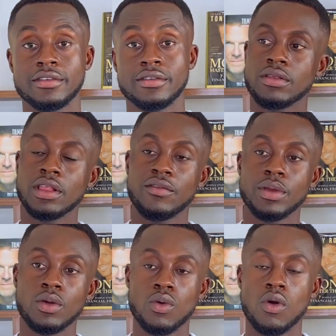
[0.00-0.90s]
Personally, I've
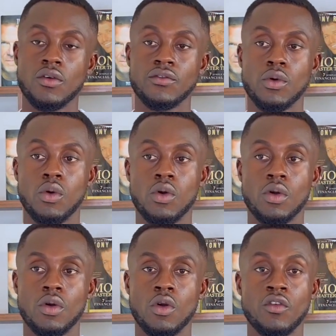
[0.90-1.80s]
been in court
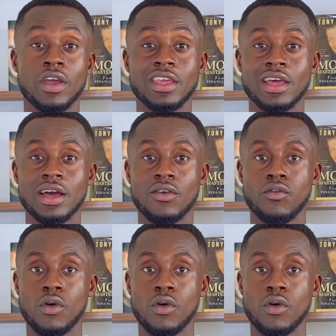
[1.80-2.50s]
for over a year now